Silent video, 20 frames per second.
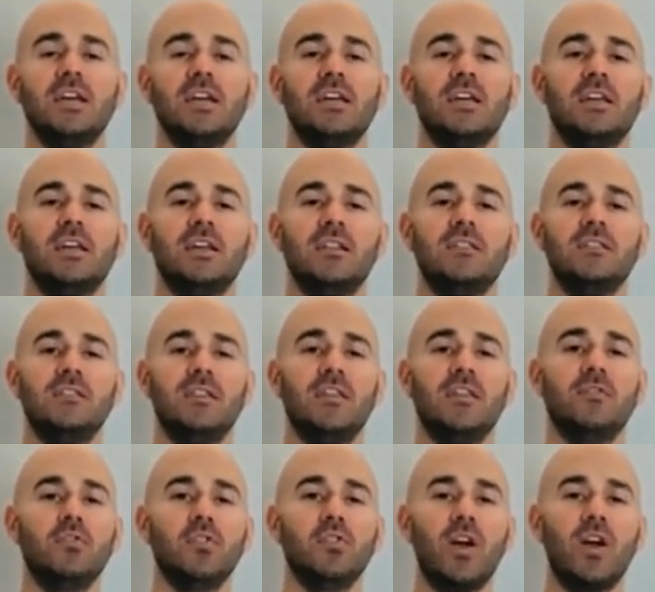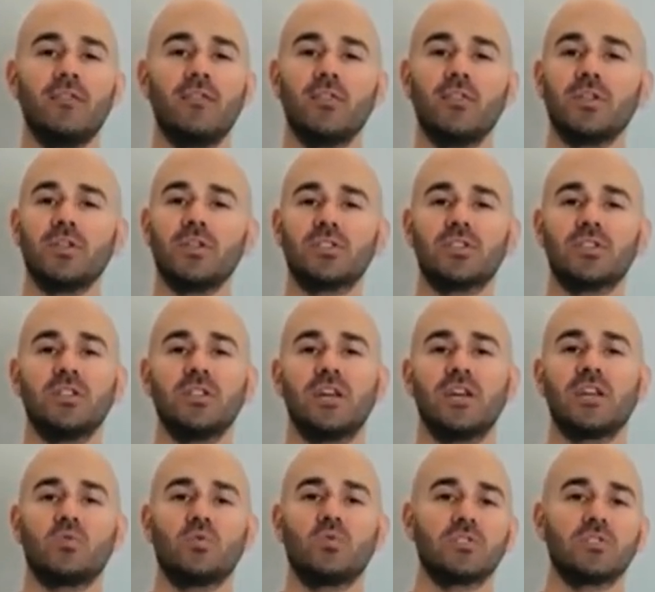And if you have a question that